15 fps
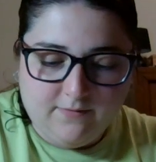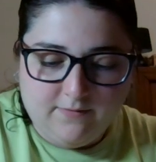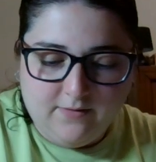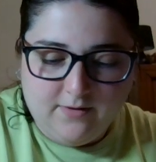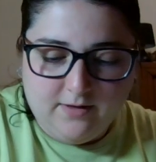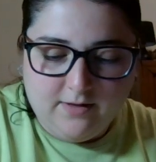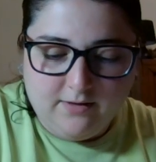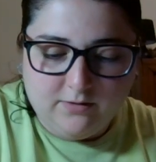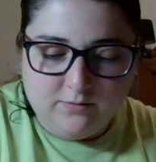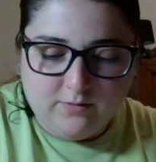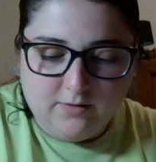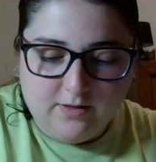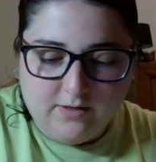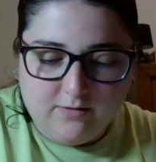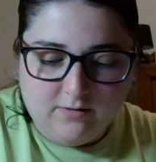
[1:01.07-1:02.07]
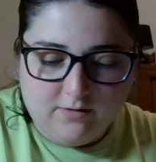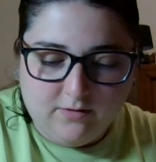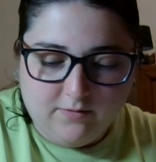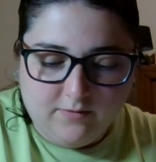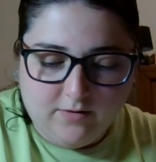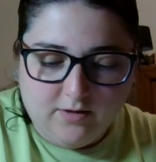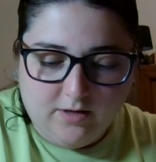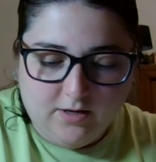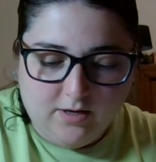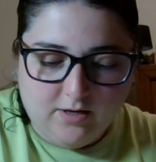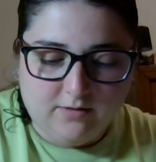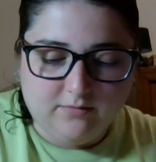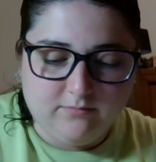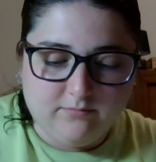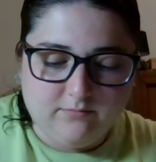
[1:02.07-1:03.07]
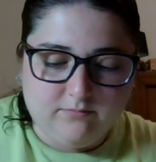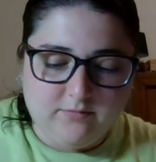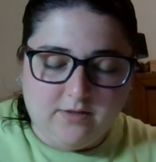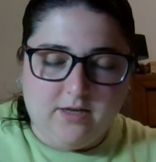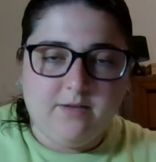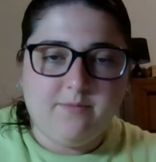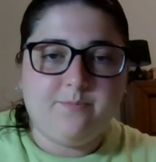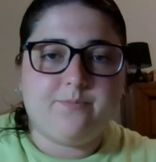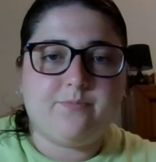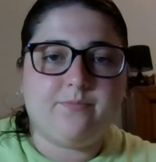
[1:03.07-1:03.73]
v squared over r. Okay?